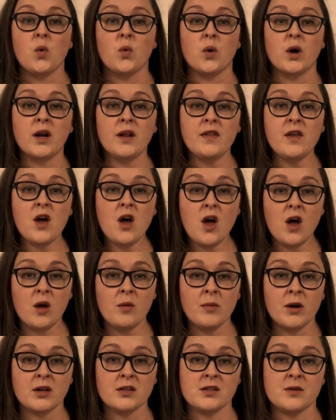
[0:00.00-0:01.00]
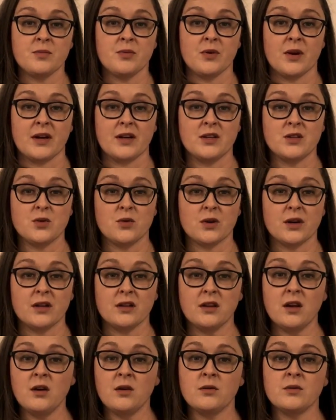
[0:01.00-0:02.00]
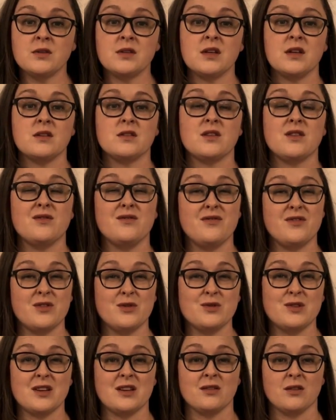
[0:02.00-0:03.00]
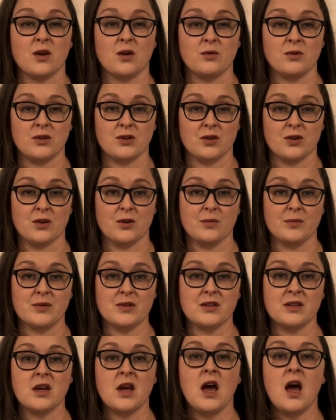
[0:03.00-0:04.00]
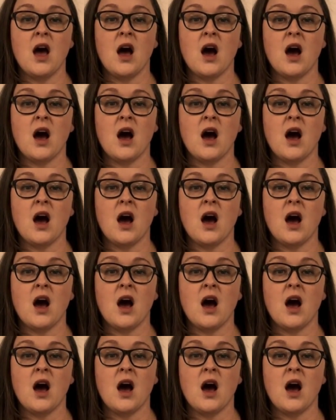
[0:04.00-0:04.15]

One of the hallmarks of predatory loans is confusing loan terms.